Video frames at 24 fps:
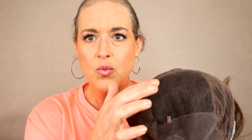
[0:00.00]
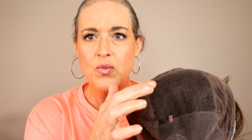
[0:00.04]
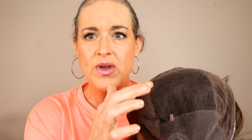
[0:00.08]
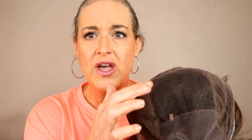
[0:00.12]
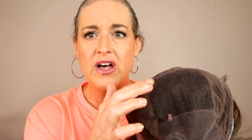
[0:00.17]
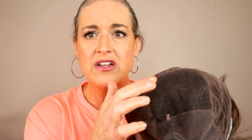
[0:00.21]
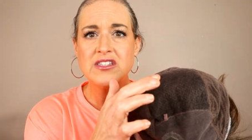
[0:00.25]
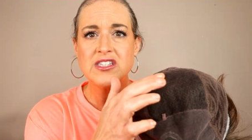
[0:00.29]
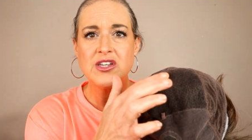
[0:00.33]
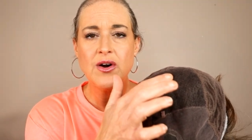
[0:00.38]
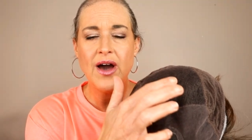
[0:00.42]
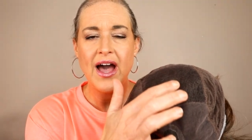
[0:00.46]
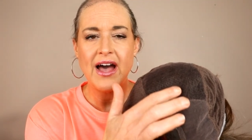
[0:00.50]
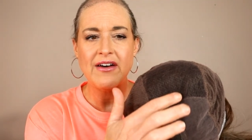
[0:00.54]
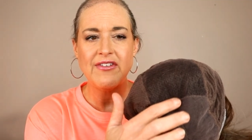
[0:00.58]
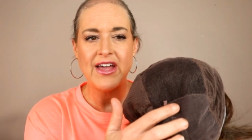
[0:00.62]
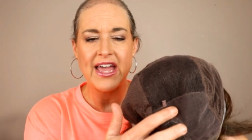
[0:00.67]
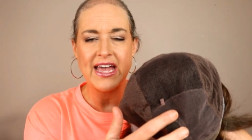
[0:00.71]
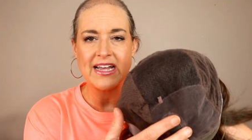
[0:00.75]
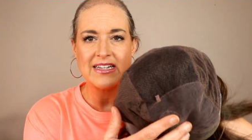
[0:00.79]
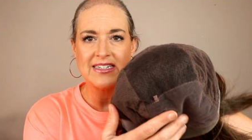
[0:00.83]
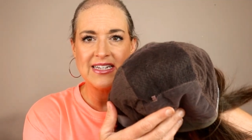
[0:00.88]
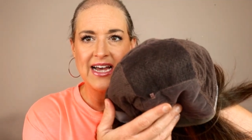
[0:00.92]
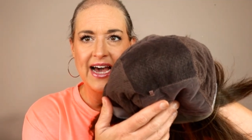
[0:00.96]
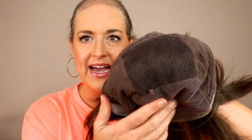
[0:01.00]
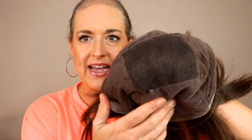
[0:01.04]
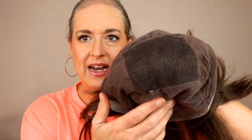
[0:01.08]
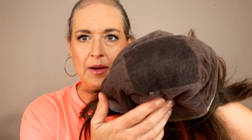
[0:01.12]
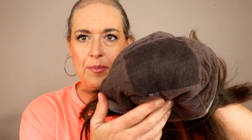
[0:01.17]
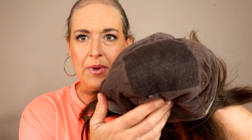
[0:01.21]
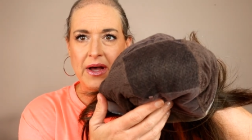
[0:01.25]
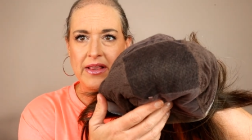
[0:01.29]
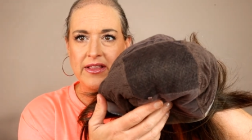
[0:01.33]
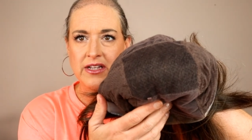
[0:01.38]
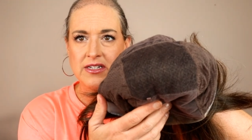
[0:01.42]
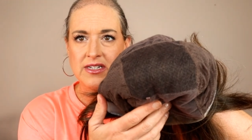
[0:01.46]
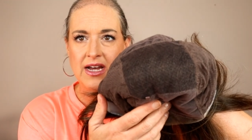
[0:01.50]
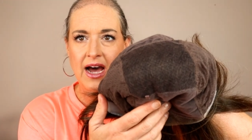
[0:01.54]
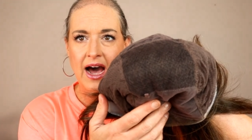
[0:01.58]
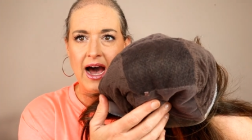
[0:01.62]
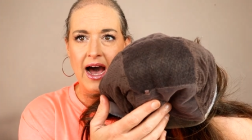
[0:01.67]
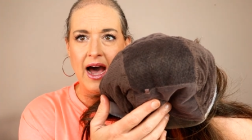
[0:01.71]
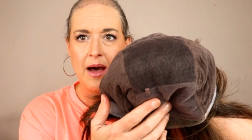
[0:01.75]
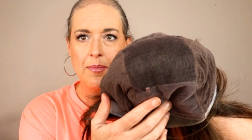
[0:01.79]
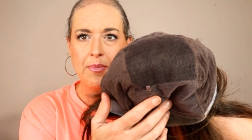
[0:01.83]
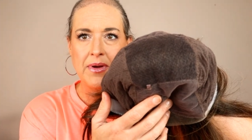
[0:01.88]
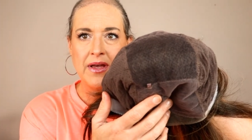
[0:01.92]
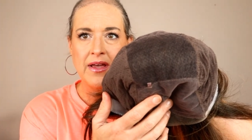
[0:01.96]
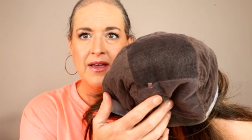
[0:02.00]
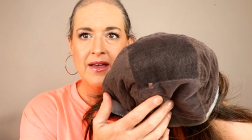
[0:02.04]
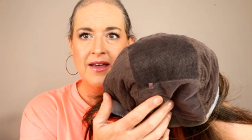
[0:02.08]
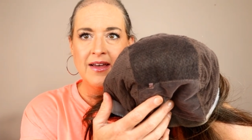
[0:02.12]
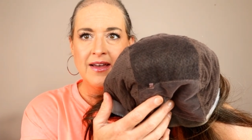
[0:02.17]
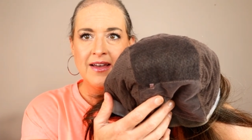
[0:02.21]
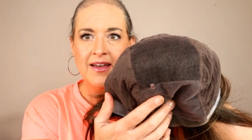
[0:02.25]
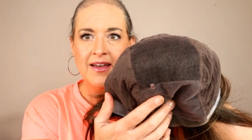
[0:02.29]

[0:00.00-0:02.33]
We also have hand tied up on the top.